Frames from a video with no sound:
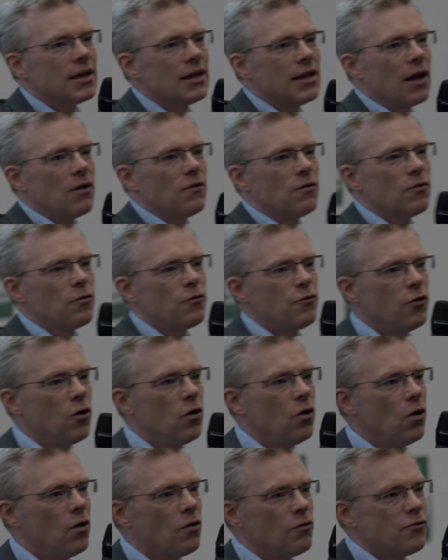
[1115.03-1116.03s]

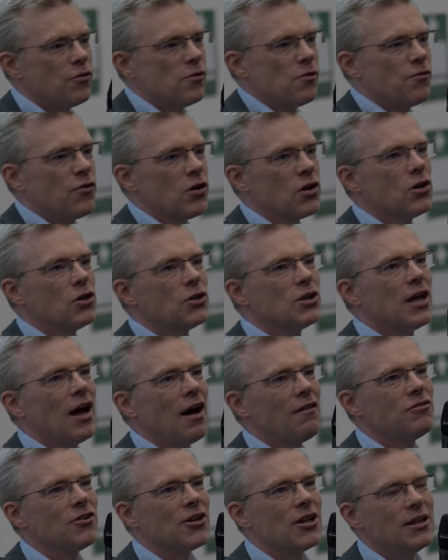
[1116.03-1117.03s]
for good
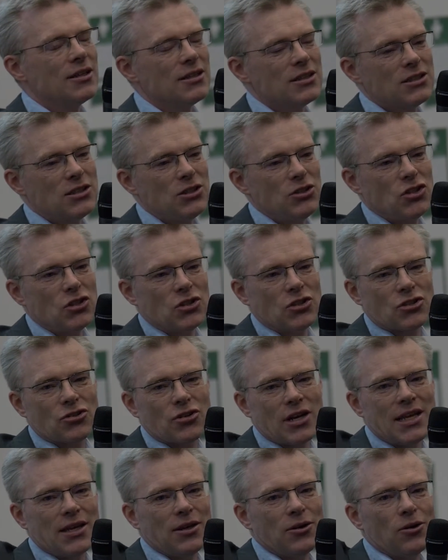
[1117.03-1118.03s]
governance, you should
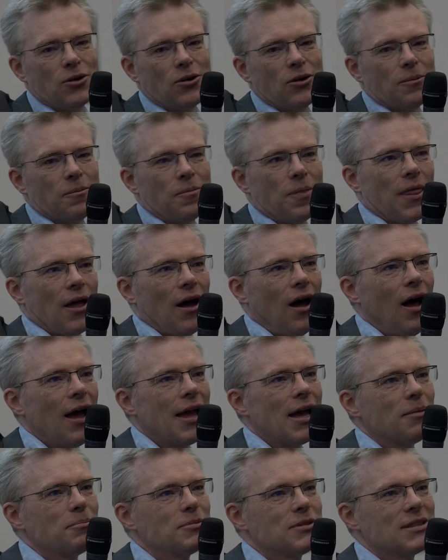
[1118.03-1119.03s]
treat your
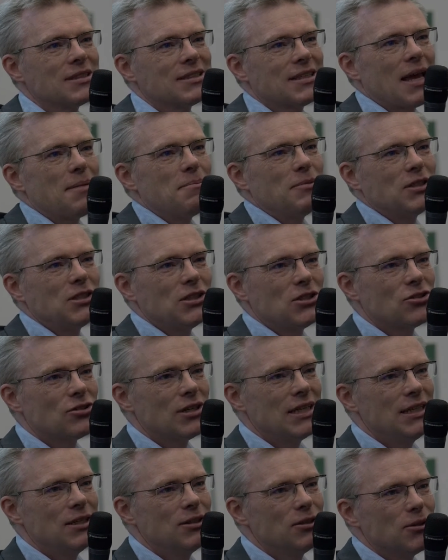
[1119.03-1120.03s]
high-ups the same as you
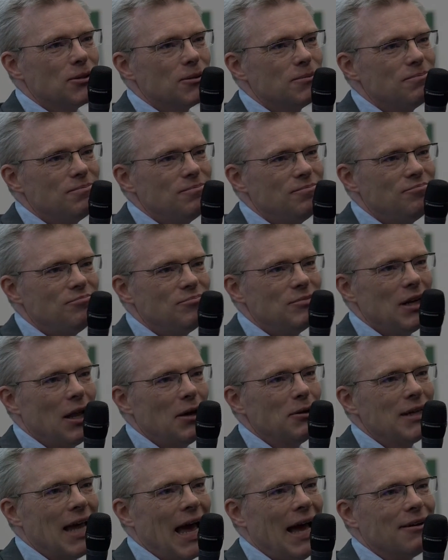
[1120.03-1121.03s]
treat your
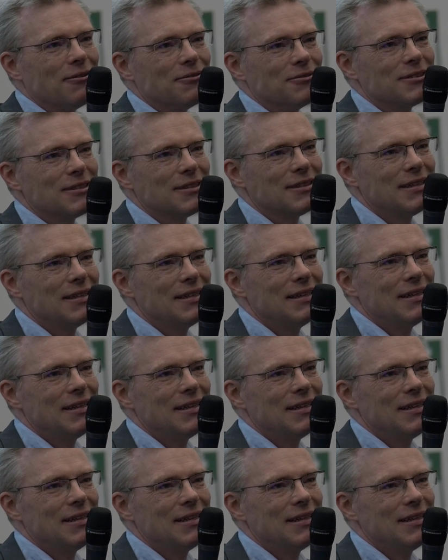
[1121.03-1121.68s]
low-downs.